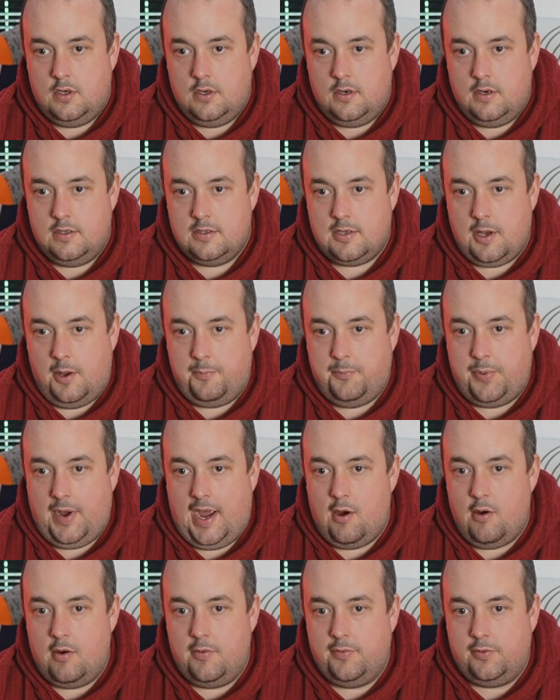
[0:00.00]
It's a
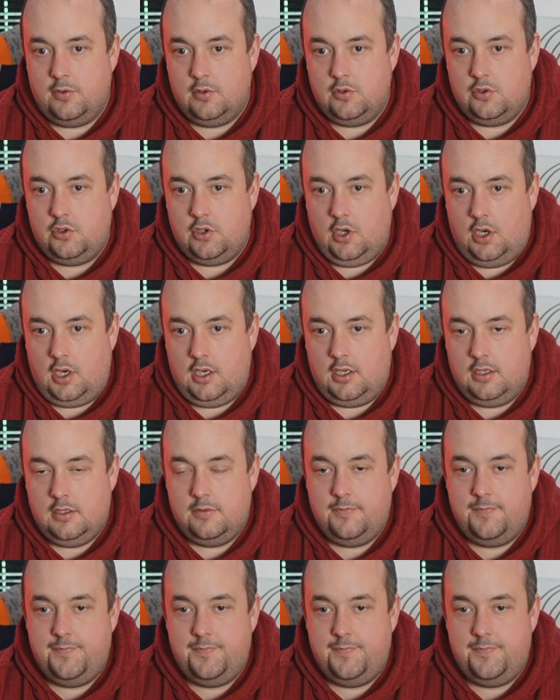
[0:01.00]
powerful shot.